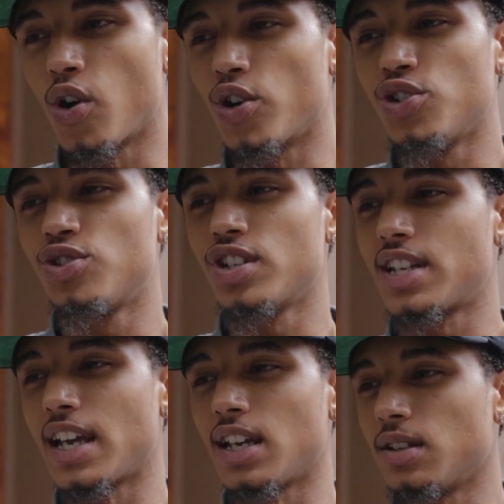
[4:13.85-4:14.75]
or you
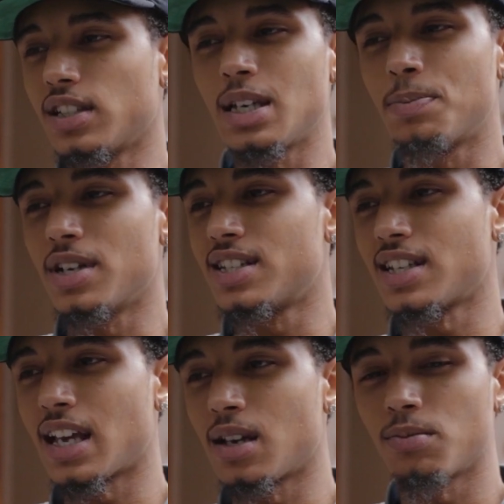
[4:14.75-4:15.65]
just ain't keeping the
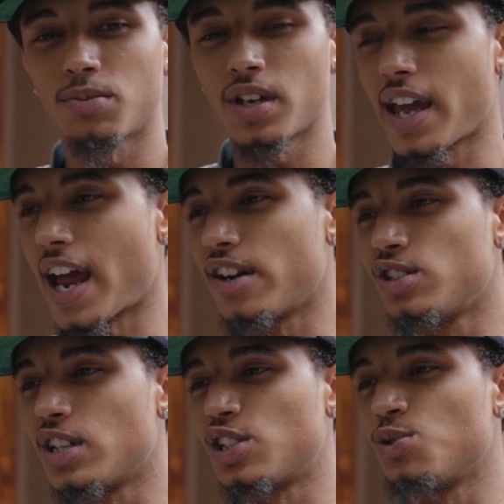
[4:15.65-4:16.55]
same
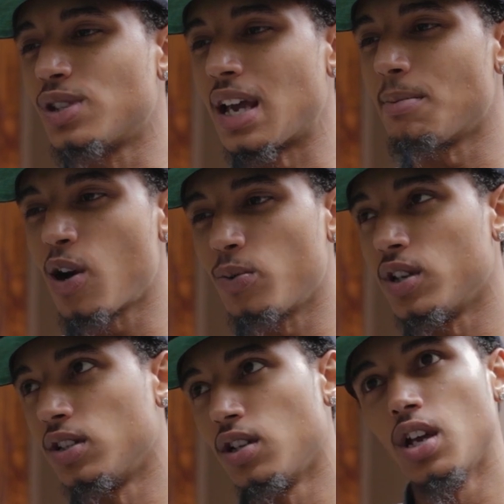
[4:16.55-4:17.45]
energy that you came out with.